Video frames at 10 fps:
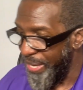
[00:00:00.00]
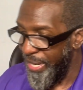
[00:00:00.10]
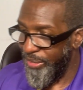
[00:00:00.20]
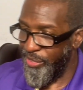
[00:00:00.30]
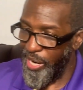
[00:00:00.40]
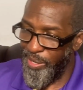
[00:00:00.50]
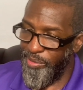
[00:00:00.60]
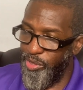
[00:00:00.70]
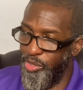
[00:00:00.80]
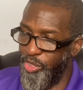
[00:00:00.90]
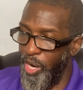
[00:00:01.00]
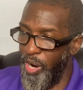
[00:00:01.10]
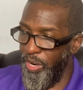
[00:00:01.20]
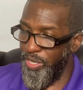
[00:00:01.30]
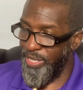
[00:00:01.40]
Shout out to
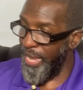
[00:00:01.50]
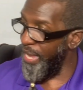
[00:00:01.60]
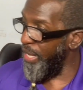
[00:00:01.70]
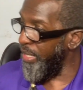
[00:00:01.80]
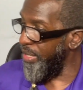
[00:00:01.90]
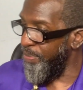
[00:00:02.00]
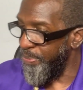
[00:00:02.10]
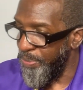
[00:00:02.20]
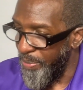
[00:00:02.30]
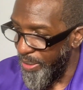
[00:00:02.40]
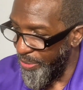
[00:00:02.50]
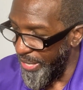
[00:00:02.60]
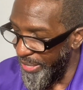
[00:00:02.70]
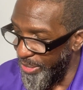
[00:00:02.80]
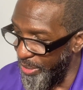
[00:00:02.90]
Charles L.
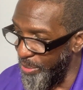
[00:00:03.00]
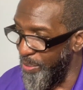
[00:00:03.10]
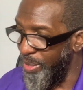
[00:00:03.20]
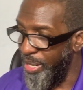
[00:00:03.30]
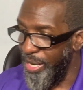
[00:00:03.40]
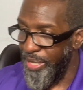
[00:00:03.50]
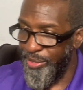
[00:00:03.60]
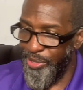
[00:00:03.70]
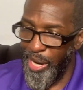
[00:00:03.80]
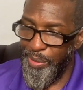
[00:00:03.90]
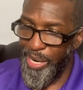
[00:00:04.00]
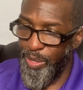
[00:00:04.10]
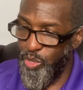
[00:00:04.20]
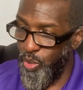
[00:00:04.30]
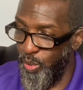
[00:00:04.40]
Thank you. Shout
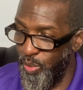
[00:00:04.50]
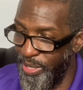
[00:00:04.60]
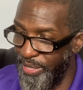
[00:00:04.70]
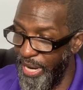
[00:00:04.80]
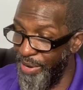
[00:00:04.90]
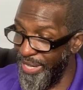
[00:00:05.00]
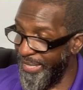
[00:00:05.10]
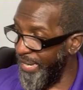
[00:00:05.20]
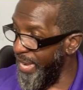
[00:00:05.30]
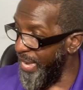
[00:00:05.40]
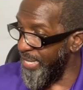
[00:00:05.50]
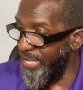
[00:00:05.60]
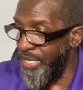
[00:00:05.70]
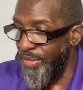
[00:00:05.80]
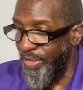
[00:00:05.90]
out to Derek
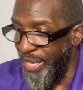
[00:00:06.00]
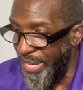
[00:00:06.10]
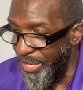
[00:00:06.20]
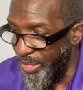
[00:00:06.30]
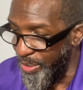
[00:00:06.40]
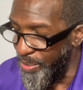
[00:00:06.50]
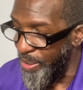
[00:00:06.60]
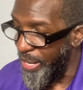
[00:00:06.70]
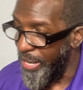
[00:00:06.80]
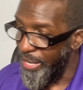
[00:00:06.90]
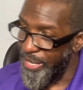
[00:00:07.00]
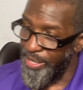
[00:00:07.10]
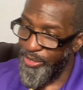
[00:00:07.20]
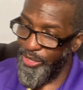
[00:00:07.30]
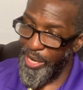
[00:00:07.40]
S. Thank you.
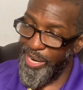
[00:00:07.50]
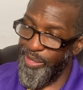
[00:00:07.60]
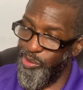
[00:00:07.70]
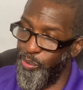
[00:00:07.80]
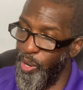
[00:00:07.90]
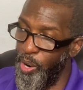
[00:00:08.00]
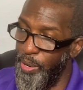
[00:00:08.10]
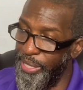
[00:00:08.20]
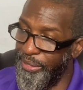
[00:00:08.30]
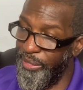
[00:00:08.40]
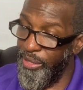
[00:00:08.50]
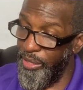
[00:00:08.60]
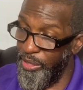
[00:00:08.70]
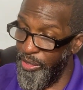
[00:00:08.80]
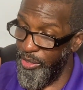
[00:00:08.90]
Shout out to Ernest
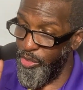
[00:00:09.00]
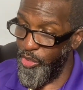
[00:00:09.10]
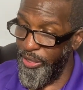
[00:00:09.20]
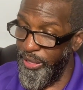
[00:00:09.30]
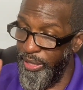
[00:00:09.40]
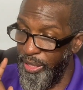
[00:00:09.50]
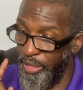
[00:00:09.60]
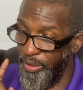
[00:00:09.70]
G.